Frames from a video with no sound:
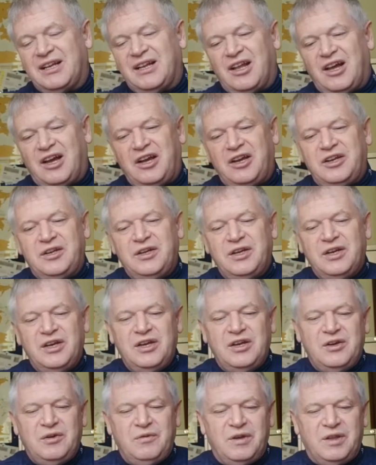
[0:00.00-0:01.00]
a cloud
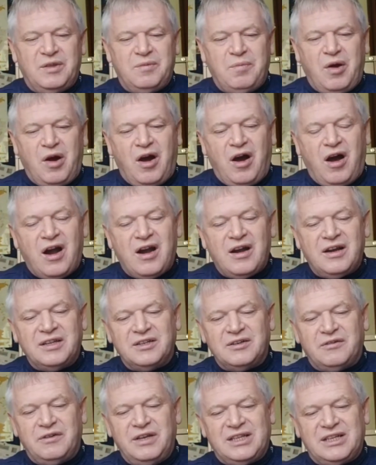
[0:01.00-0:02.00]
with power
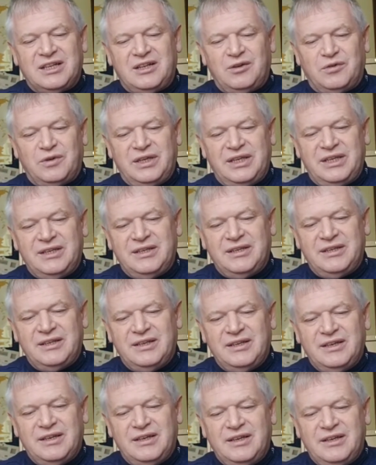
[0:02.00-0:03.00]
and great glory.
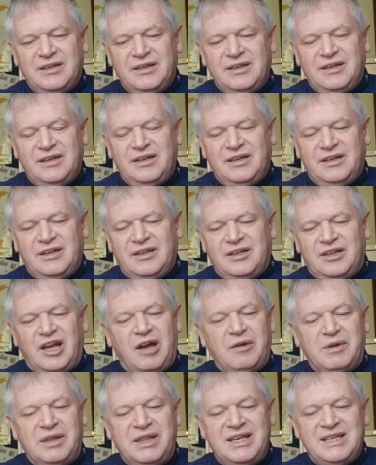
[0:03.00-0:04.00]

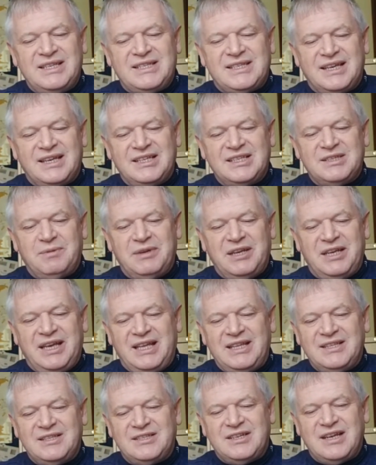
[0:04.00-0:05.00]
Now when these things
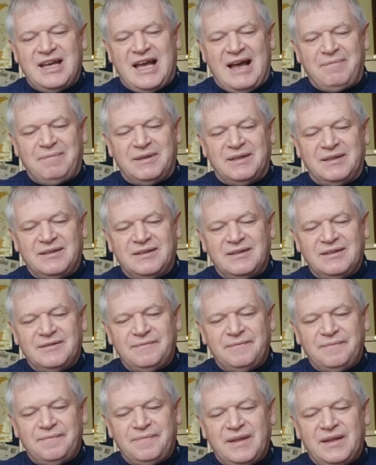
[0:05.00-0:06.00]
begin to happen,
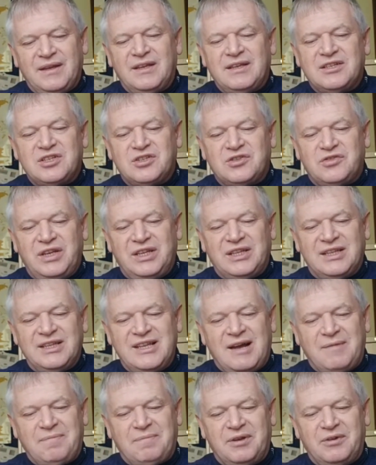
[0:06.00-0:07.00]
straighten
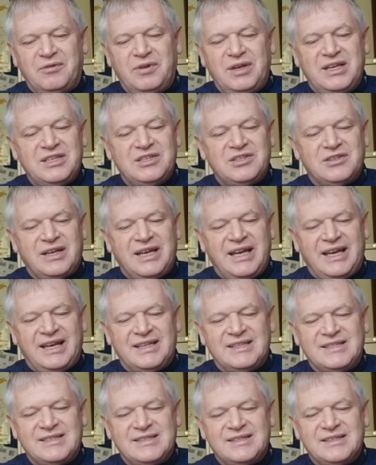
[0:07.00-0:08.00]
up and raise your
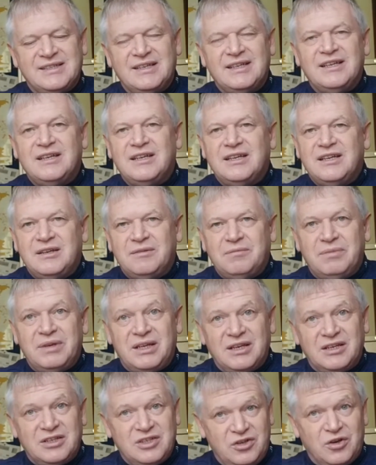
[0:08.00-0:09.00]
heads,
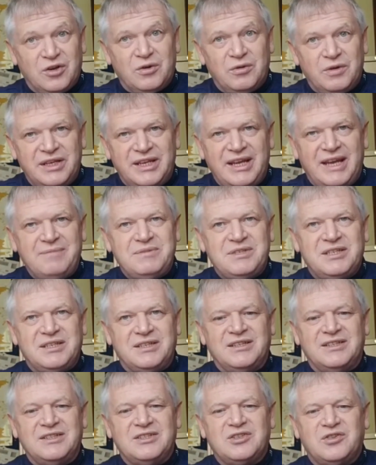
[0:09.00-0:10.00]
because your
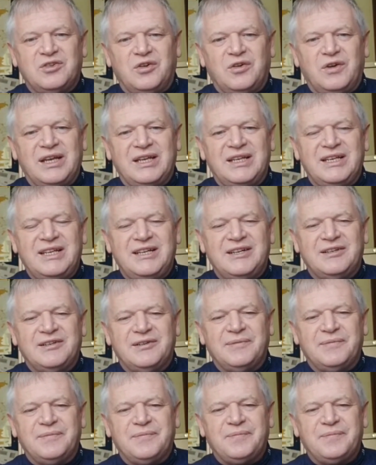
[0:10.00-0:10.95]
redemption is drawing near.